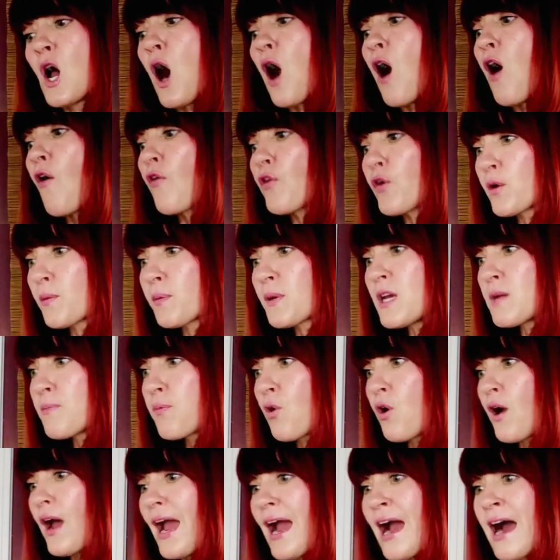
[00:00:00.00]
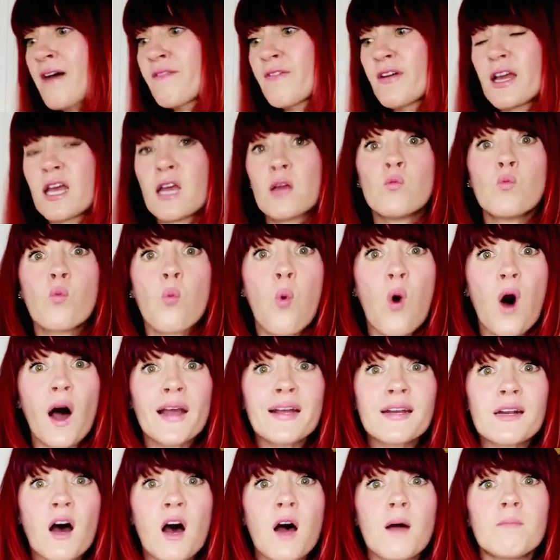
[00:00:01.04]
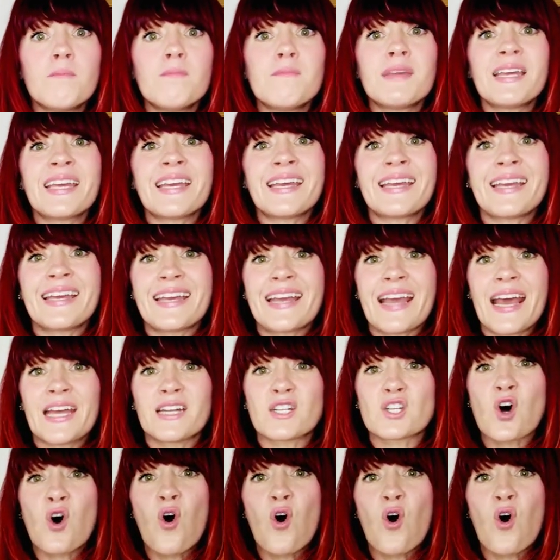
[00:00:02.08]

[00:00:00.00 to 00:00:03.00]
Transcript: other people have it and why not me, and